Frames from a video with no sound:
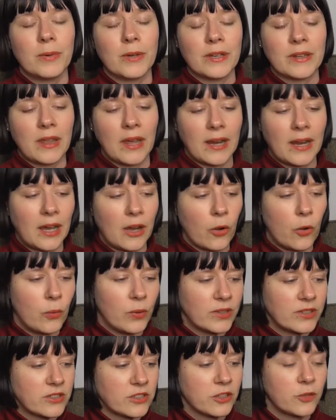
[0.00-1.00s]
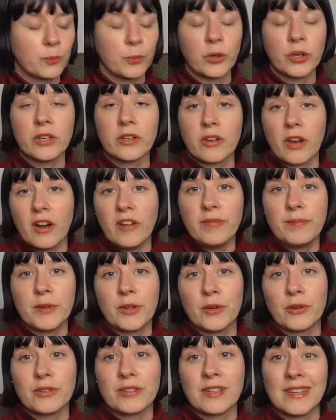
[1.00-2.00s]
but then I always just put it off
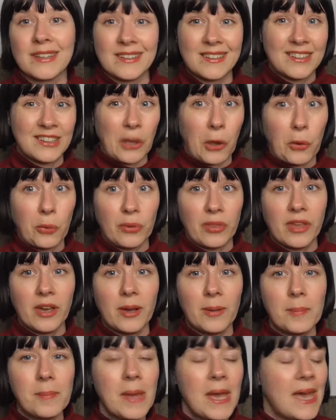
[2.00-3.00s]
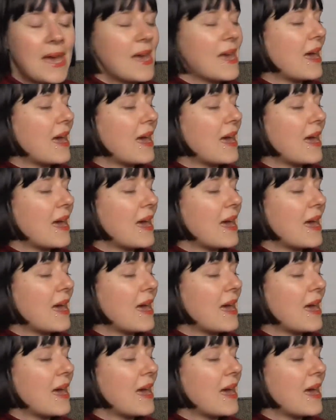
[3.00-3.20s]
because I didn't own them,